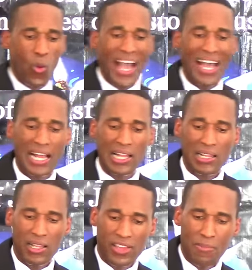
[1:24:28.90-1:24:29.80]

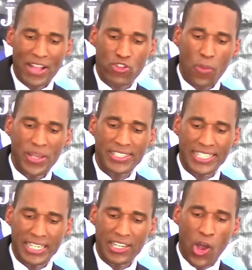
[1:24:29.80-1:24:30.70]
While the
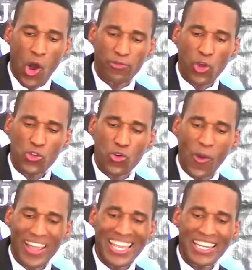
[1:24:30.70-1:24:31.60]
majority of those
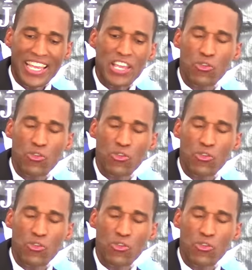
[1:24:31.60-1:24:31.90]
who were in